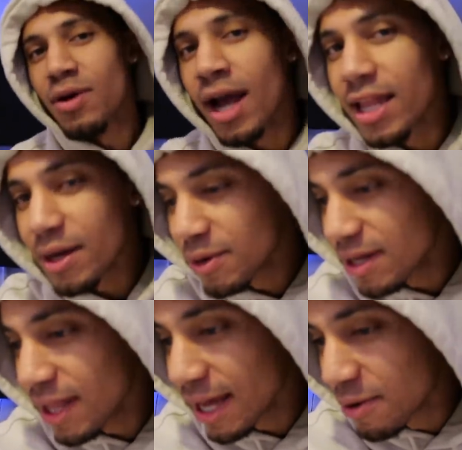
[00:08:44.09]
Right, like
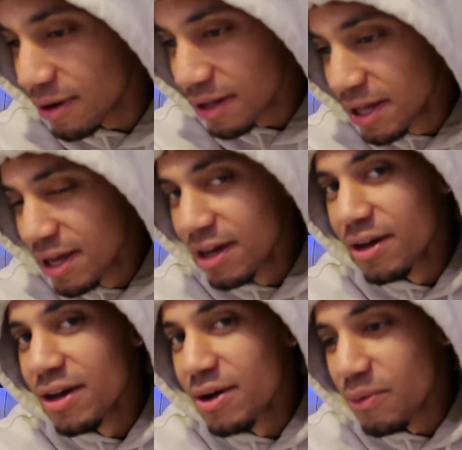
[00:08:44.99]
what, like
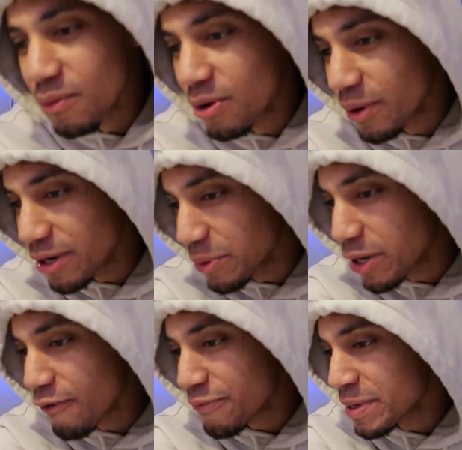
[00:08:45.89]
what, where do we go from